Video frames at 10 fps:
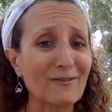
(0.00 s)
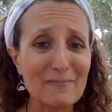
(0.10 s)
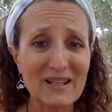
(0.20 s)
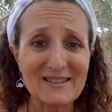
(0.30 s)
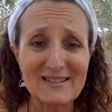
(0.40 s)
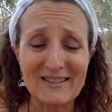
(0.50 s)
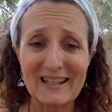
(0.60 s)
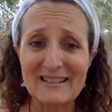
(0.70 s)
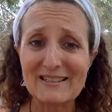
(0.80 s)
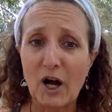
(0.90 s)
because
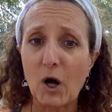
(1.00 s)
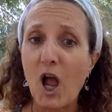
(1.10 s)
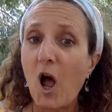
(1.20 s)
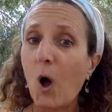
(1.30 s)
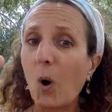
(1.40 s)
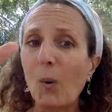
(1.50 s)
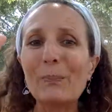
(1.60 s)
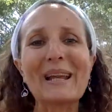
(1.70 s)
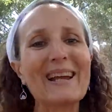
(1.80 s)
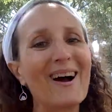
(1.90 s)
things are
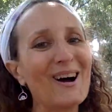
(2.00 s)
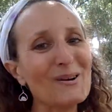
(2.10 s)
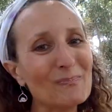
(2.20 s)
opening up